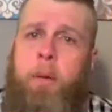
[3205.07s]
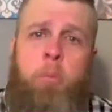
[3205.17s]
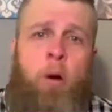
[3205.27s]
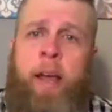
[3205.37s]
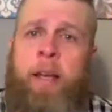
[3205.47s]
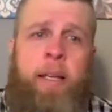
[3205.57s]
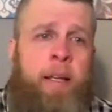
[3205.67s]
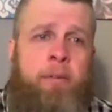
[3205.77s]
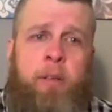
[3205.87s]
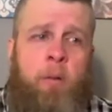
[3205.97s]
Brandy,
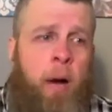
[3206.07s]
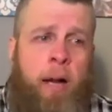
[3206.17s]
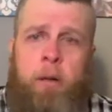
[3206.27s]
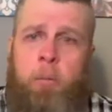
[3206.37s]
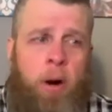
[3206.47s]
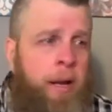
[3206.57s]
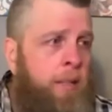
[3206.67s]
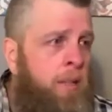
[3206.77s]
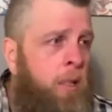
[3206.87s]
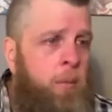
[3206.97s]
I know
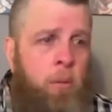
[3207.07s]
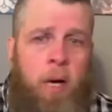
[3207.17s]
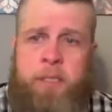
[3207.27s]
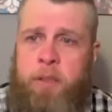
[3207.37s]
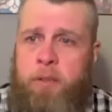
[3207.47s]
Brandy's going to be watching.